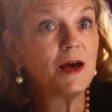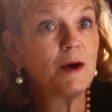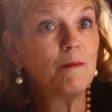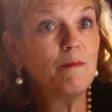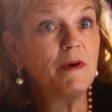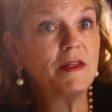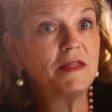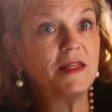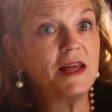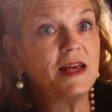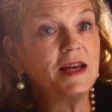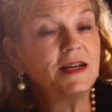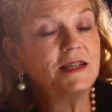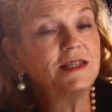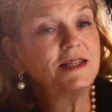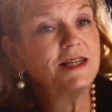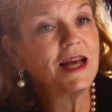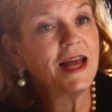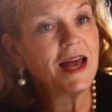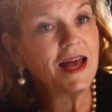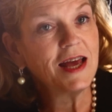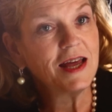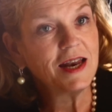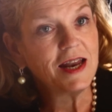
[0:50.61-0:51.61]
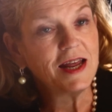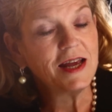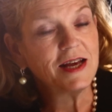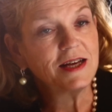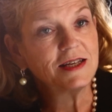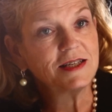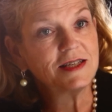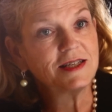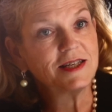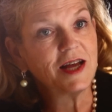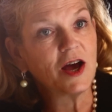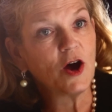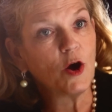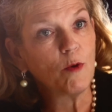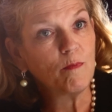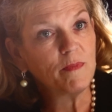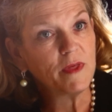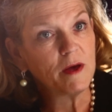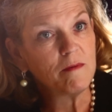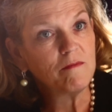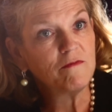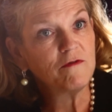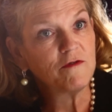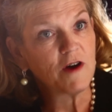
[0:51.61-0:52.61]
but the intent is to help
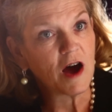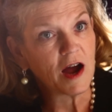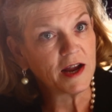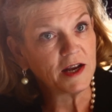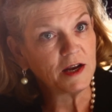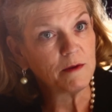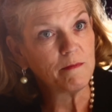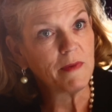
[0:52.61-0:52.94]
them find a